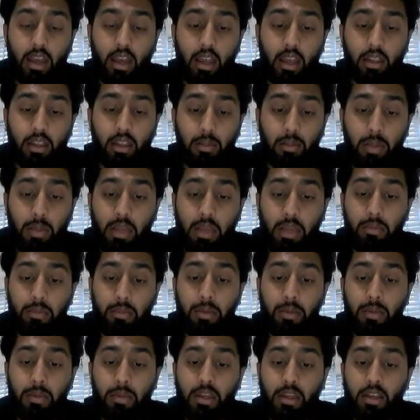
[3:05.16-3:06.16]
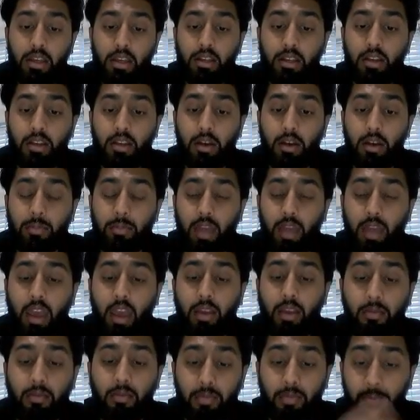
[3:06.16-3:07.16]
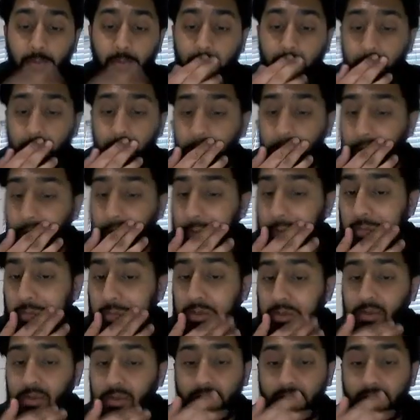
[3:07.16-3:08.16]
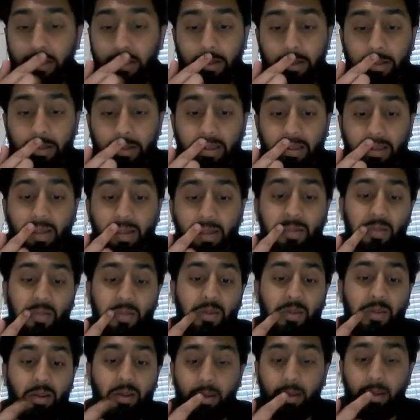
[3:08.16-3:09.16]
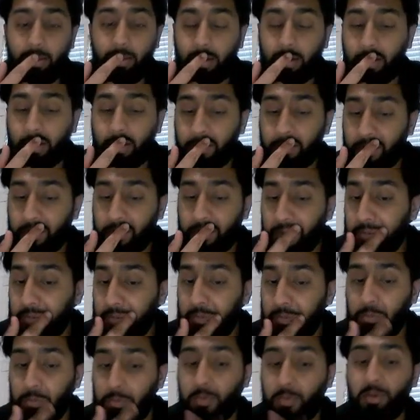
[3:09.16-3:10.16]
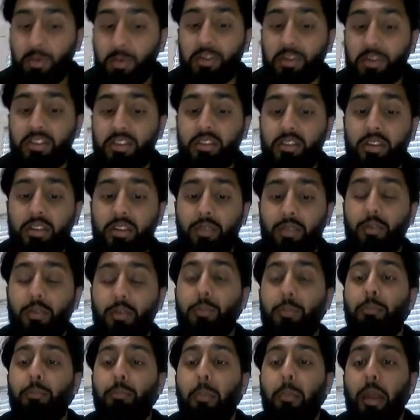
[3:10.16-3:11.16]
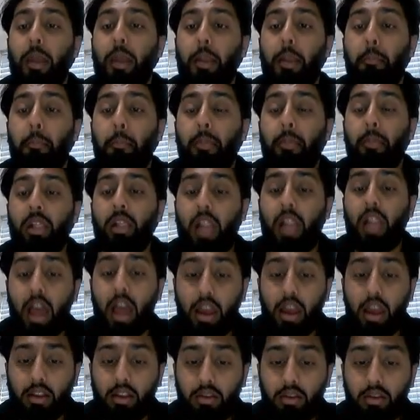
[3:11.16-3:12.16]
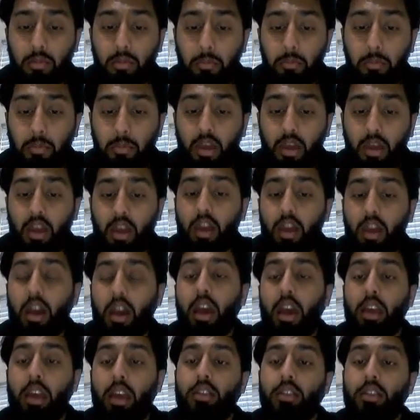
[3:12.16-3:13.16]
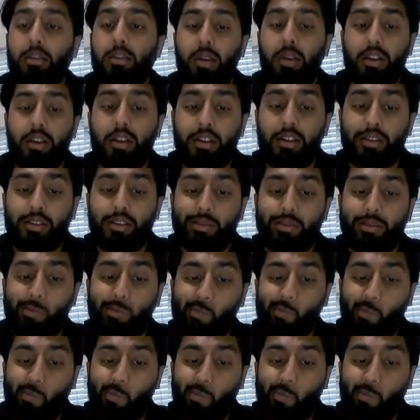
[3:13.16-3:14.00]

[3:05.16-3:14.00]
and the PBPs obtained from different species differ in their affinity towards different beta-lactam antibiotics.